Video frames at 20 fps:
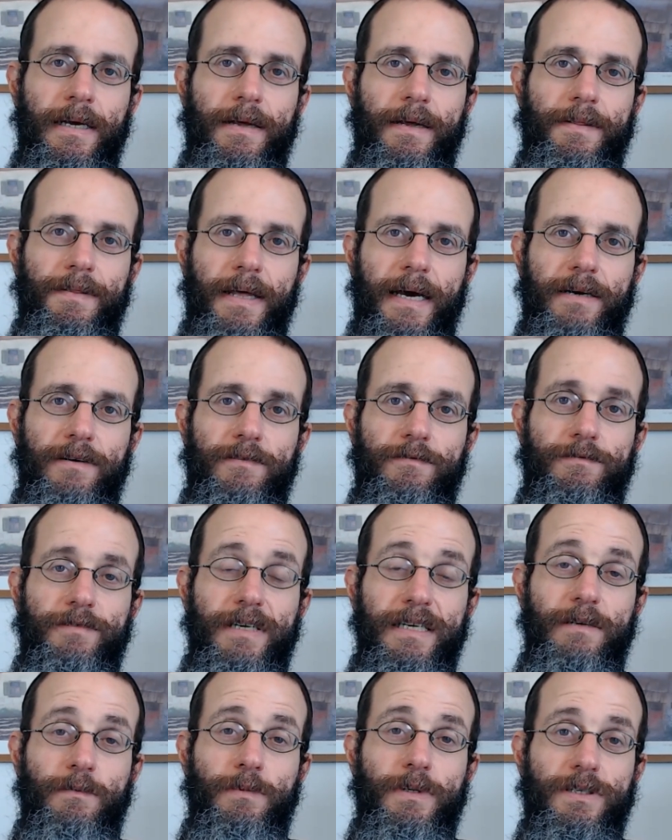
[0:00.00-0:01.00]
then
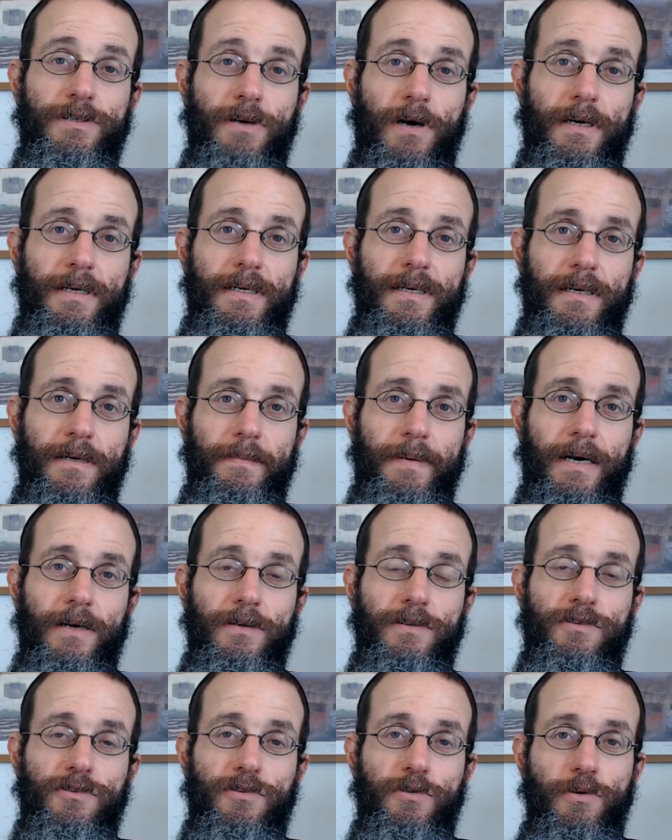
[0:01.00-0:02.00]
really we're talking
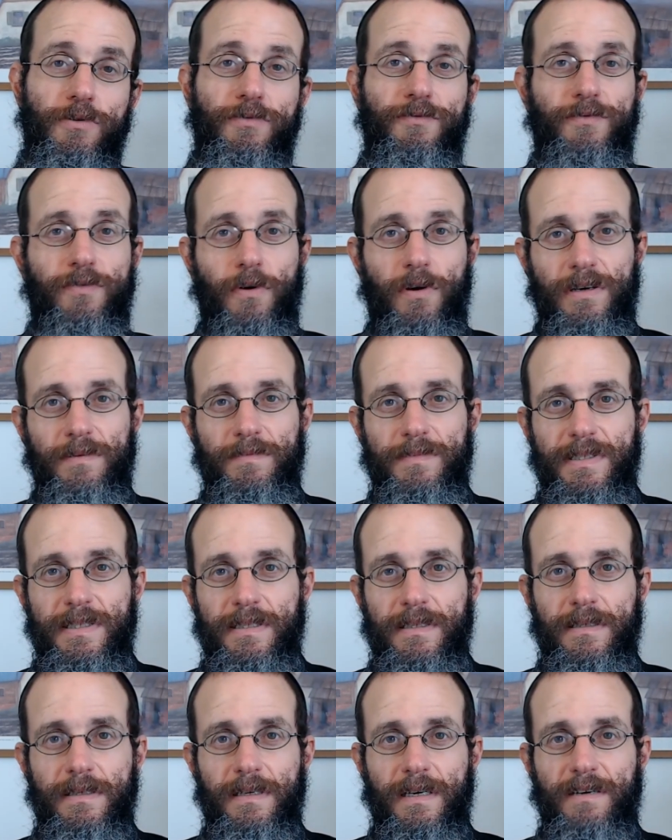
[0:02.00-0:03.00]
about two
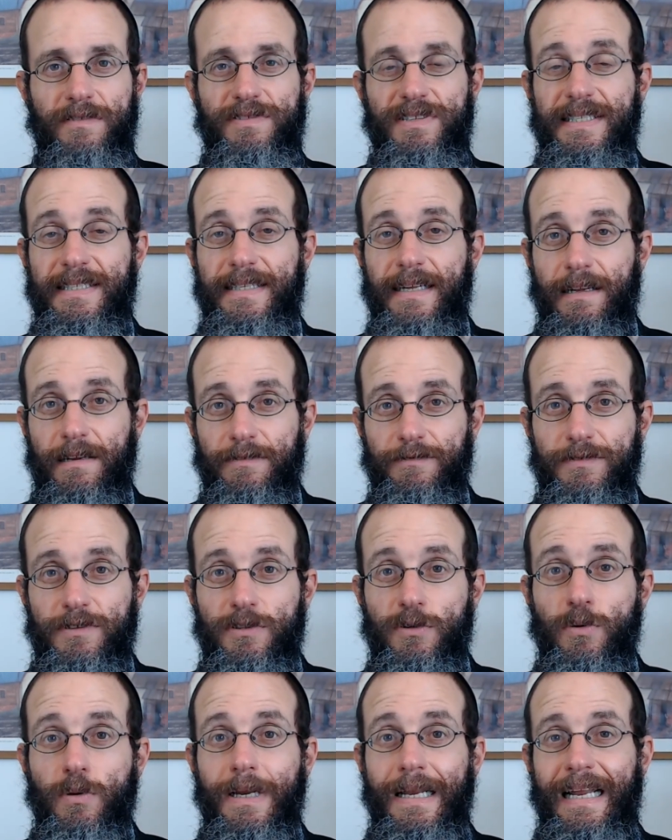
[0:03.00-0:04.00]
forms of self,
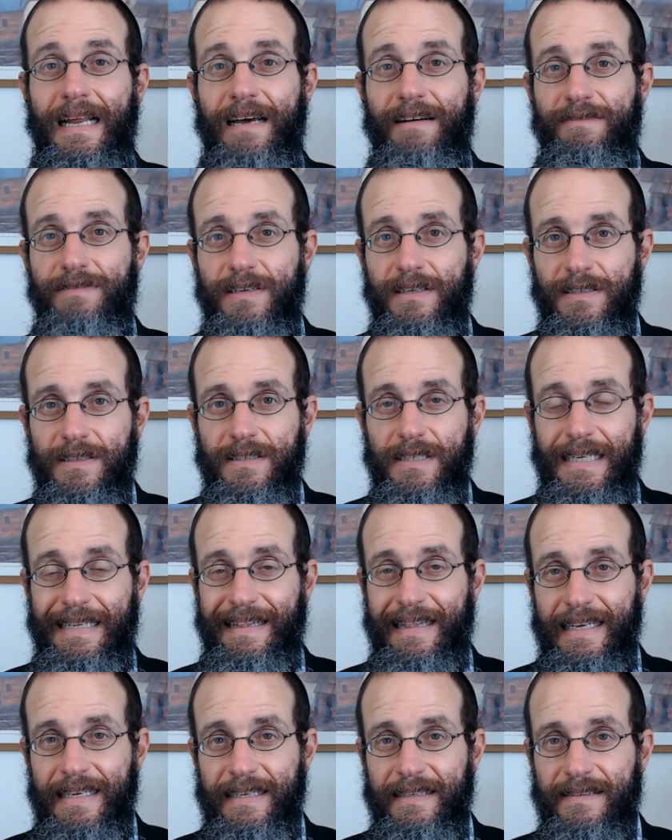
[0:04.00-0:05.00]
two levels
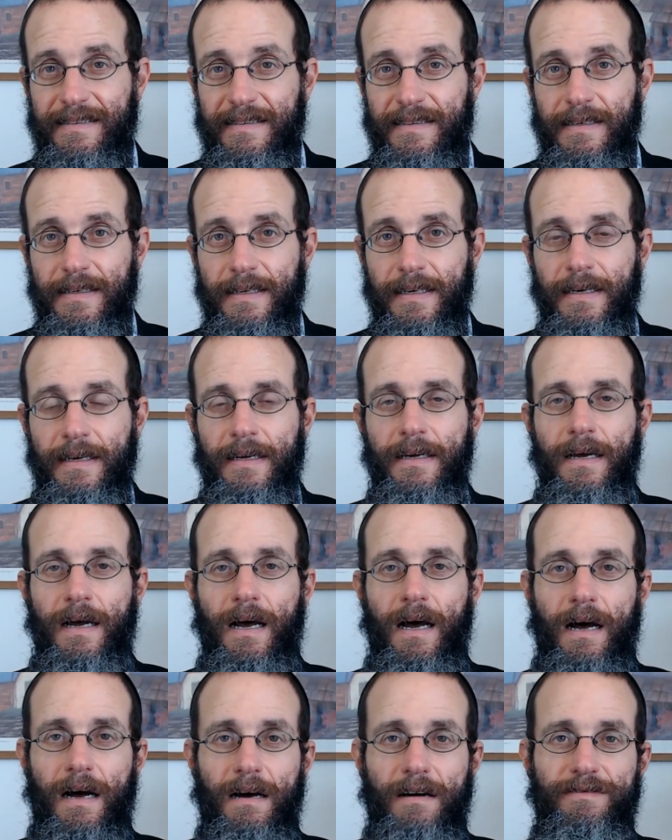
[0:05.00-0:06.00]
at least
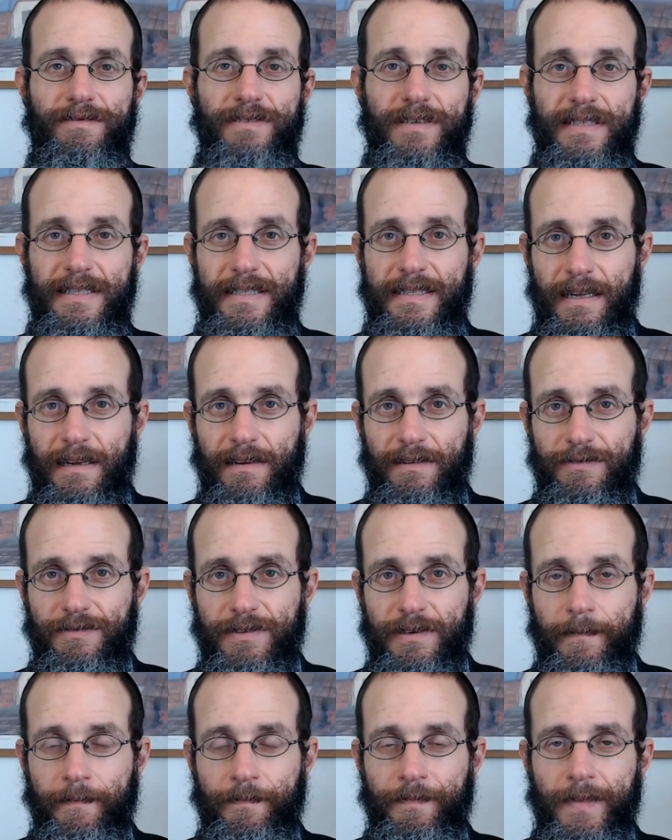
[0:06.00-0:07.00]
of self.